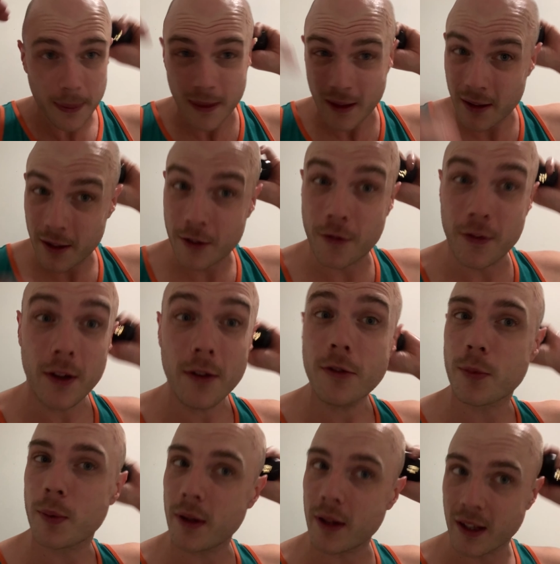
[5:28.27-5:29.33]
This feels
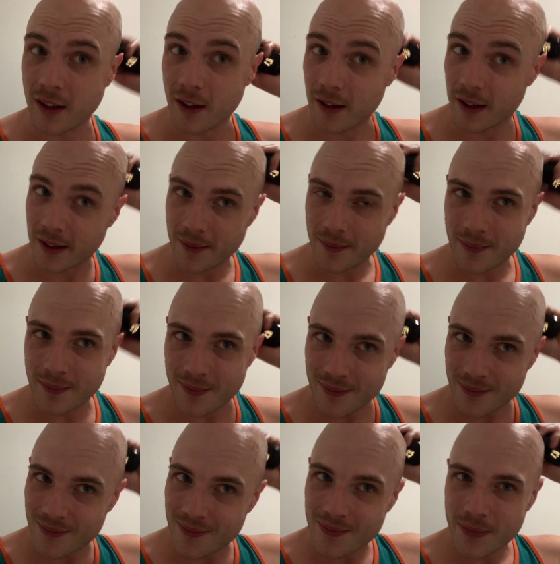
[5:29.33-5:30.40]
really good.
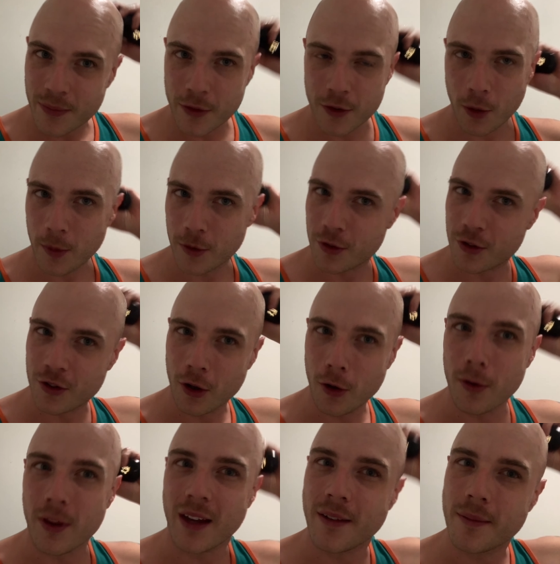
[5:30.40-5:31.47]
It's almost
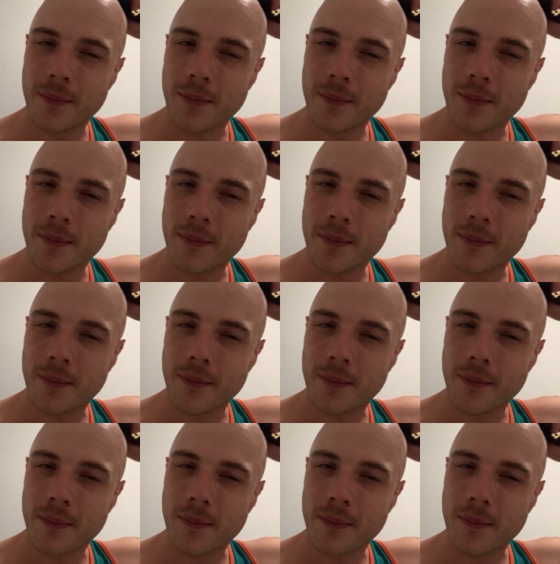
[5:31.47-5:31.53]
soothing.